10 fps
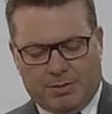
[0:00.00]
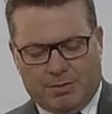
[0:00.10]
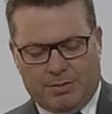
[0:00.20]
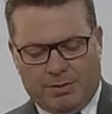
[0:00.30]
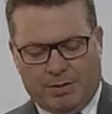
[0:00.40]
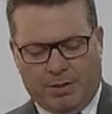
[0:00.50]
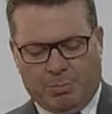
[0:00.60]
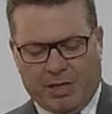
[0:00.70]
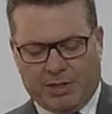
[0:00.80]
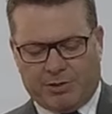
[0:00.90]
In the
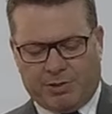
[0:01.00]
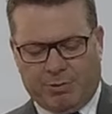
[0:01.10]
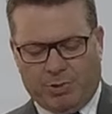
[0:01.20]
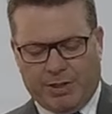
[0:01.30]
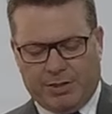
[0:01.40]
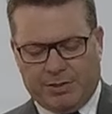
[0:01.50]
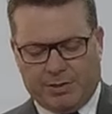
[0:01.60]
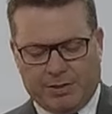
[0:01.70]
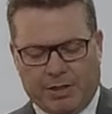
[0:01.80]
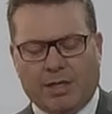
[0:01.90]
past 3
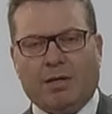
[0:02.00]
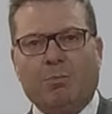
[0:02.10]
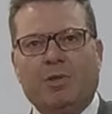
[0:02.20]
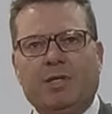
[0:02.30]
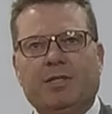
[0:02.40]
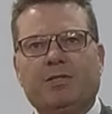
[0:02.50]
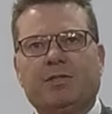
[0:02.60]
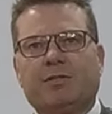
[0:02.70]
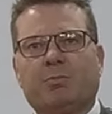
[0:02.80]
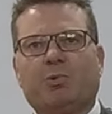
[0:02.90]
weeks, this,
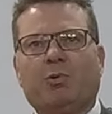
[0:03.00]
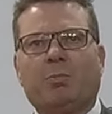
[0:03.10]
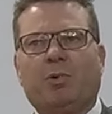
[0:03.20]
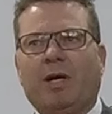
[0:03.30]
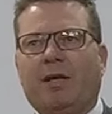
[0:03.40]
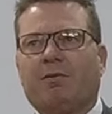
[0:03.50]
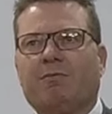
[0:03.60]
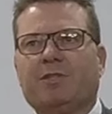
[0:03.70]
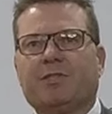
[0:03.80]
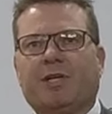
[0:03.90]
supported by other
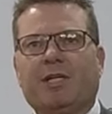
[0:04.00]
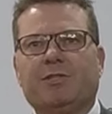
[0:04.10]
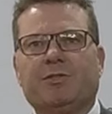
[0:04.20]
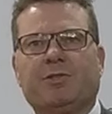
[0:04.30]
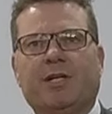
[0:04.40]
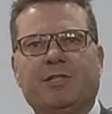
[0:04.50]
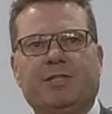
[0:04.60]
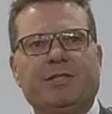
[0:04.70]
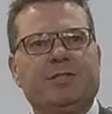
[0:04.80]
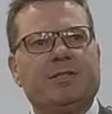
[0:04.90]
investigation
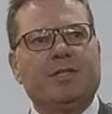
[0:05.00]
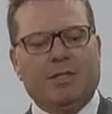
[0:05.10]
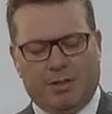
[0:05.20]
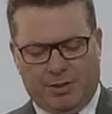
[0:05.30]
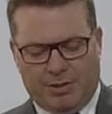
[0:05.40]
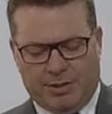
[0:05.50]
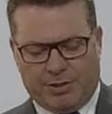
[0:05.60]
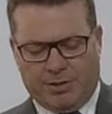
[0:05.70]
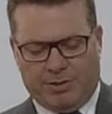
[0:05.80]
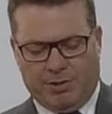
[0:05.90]
strategies, is
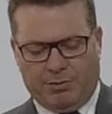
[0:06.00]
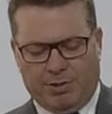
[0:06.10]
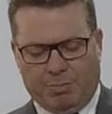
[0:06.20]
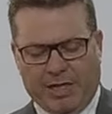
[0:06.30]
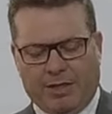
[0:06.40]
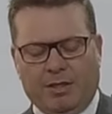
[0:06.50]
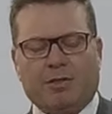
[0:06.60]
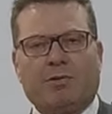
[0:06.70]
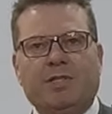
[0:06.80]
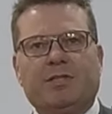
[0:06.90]
continuing to make it
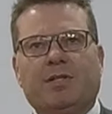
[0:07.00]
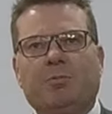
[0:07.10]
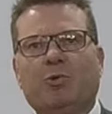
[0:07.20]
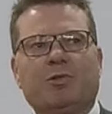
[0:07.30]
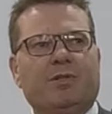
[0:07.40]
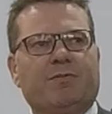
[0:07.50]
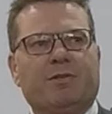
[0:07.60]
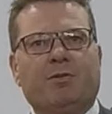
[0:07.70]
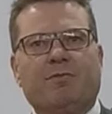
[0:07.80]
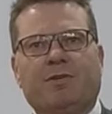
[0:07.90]
increasingly more
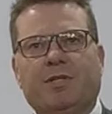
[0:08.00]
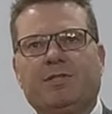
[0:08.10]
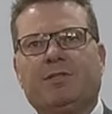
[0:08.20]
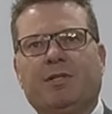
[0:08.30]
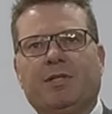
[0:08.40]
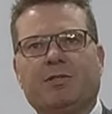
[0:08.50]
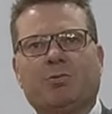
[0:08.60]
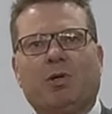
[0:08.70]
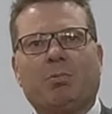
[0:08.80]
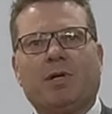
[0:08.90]
difficult for these syndicates to
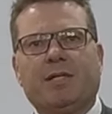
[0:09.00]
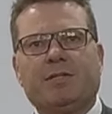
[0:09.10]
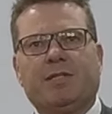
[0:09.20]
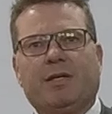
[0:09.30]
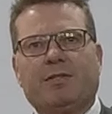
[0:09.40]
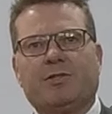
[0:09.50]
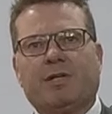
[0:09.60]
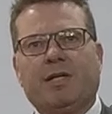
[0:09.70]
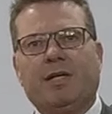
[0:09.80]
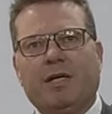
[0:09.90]
operate in South
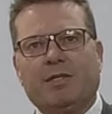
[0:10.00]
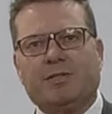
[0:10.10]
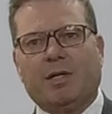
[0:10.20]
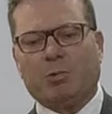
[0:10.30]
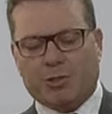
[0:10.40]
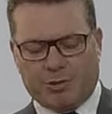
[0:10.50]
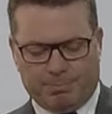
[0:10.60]
Australia and establish.